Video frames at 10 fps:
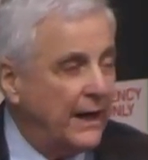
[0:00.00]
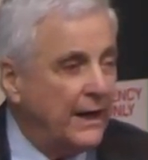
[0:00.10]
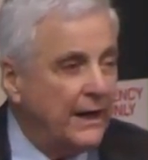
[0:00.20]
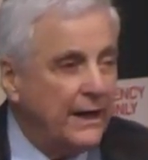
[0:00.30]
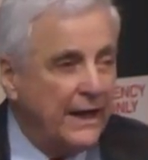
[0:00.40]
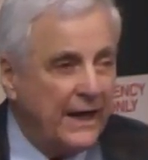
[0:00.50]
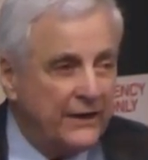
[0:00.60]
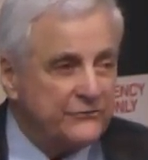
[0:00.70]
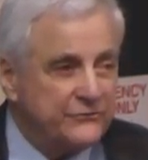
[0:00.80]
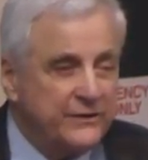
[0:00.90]
uh,
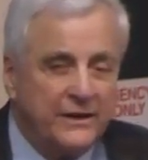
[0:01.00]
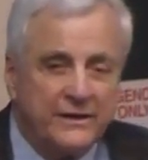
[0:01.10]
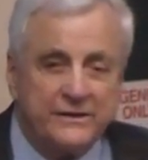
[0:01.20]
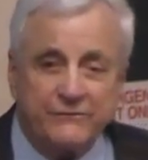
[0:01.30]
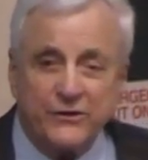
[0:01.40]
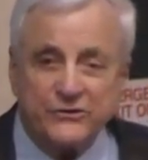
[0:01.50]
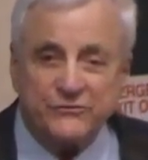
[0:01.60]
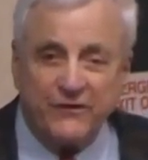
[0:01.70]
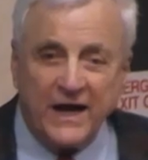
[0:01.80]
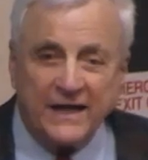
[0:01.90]
has
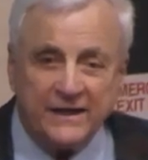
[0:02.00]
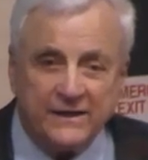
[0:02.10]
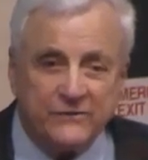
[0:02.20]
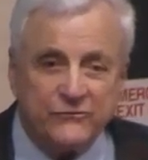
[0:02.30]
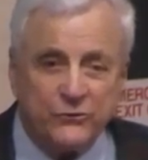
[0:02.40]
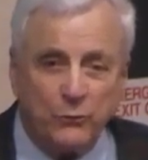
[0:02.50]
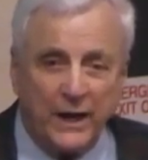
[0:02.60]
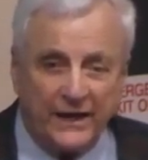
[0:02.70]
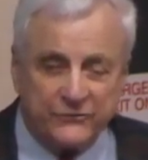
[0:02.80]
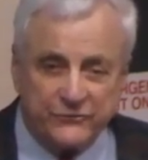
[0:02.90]
diversified in two
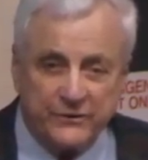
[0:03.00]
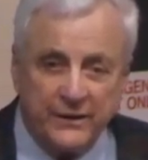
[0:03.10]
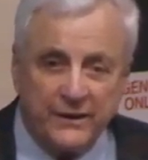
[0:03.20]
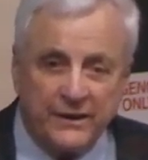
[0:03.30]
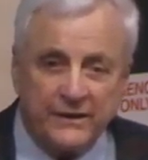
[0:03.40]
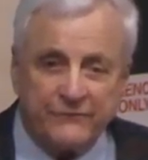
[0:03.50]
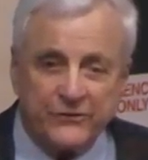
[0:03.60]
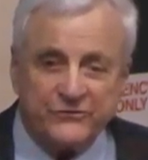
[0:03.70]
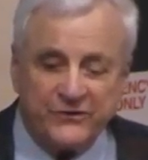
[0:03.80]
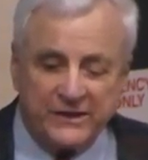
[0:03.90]
ways. The
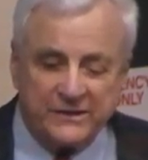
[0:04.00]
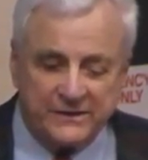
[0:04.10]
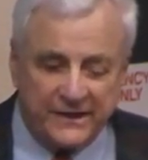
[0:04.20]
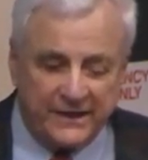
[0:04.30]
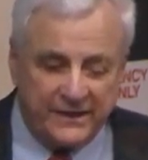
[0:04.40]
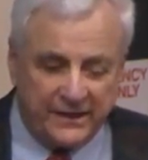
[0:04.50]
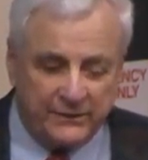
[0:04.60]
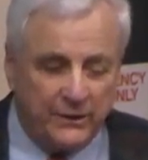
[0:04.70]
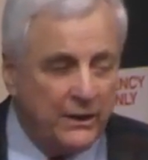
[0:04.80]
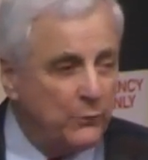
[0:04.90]
first thing that they
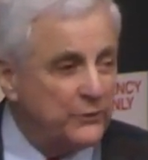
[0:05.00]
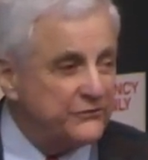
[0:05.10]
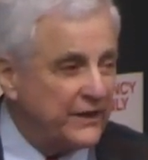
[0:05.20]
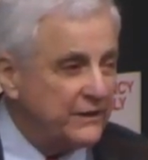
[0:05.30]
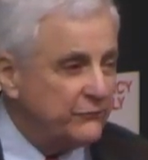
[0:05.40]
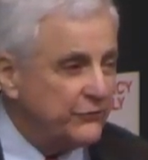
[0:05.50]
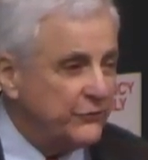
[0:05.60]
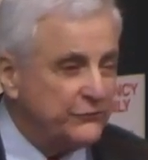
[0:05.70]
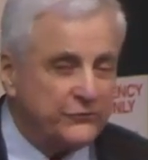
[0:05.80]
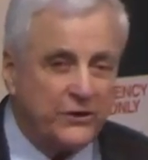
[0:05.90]
did was they
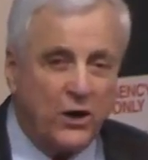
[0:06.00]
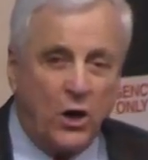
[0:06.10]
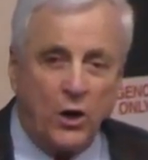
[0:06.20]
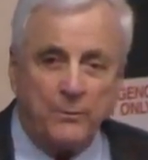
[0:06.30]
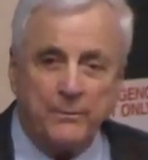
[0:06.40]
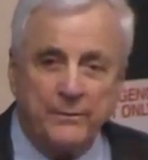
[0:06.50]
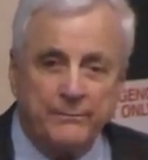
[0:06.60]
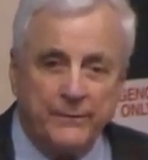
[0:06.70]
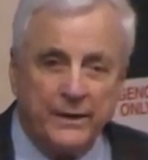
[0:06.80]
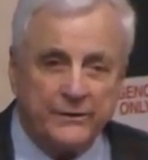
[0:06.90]
introduced
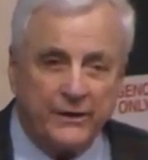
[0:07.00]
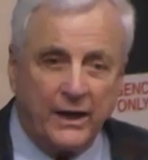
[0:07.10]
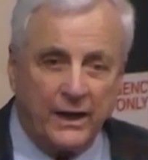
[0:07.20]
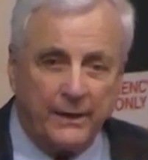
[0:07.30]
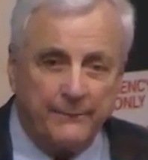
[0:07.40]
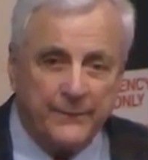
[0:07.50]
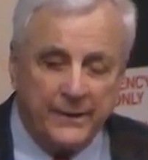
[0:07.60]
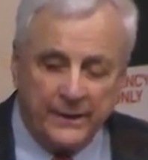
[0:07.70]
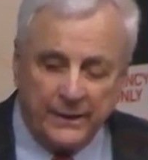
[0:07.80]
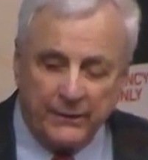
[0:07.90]
home uh,
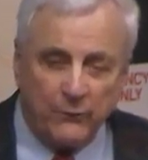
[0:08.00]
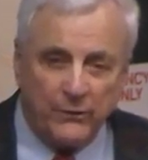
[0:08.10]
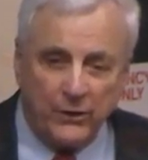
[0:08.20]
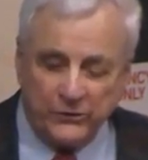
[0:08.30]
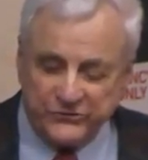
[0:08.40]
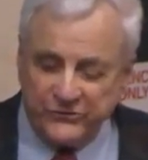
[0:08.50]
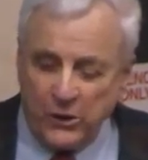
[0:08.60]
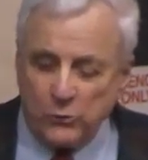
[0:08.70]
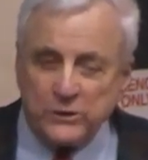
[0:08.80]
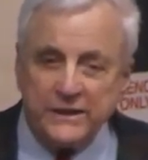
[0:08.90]

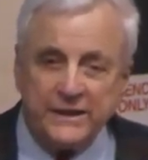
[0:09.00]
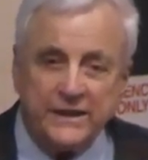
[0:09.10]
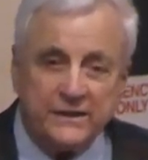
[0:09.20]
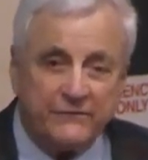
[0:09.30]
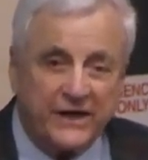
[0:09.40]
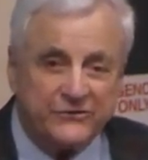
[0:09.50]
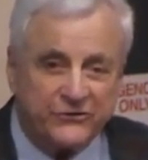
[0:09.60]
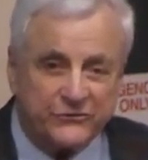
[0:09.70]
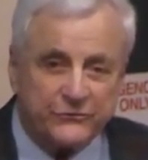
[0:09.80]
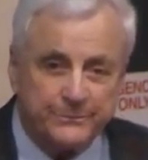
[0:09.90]
snow cleaning
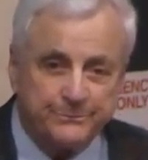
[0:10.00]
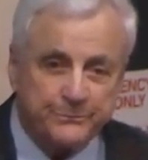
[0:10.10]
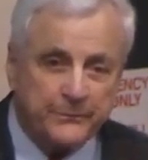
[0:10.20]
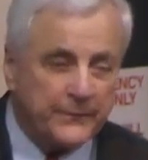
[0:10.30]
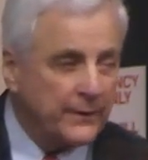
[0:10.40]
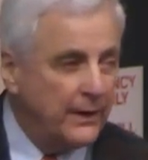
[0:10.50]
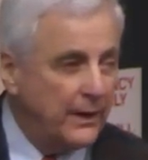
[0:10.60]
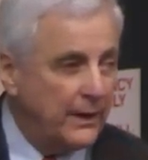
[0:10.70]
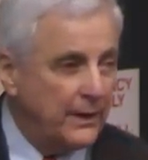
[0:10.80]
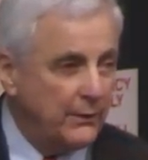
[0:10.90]
devices.
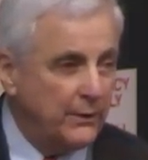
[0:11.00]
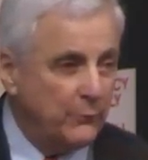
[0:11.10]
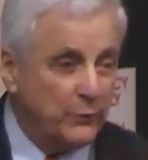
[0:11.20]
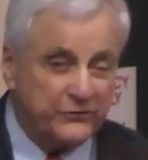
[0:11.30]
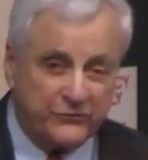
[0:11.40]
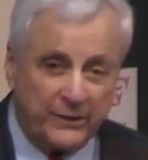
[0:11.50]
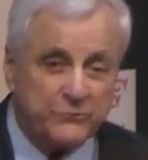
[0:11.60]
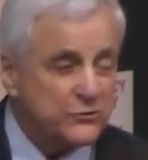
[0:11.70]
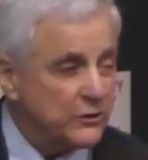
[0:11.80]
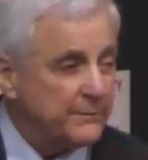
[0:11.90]
Uh, which I'm
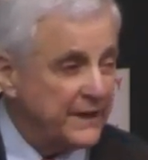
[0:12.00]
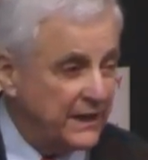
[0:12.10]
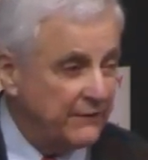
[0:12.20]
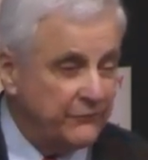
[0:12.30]
sure many